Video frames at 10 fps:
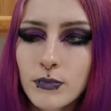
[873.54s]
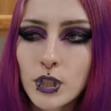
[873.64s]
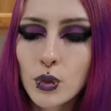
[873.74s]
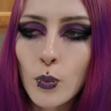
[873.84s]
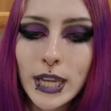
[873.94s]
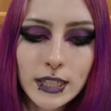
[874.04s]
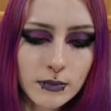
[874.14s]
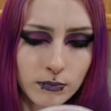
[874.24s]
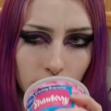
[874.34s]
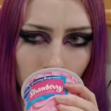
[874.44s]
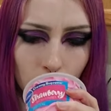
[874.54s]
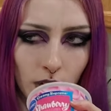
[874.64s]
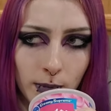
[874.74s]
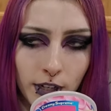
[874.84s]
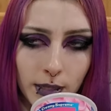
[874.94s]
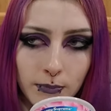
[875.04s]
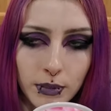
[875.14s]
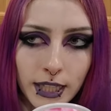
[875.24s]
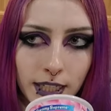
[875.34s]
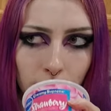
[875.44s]
sweet strawberry
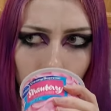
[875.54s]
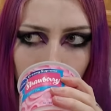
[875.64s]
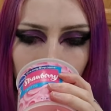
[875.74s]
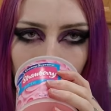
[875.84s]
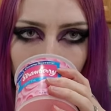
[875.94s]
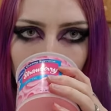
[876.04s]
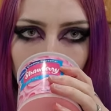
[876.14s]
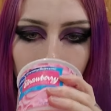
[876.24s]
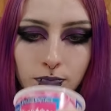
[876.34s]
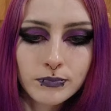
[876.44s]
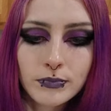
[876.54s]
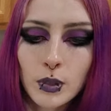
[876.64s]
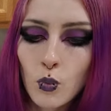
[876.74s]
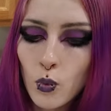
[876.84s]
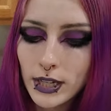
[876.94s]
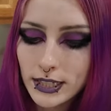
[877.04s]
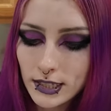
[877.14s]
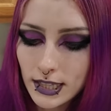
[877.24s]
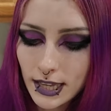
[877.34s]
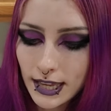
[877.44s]
Play-Doh.
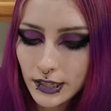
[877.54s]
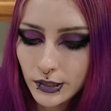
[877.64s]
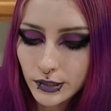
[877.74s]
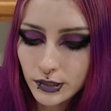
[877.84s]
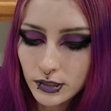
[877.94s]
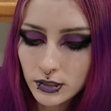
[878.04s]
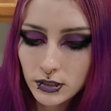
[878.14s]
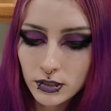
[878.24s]
What the hell?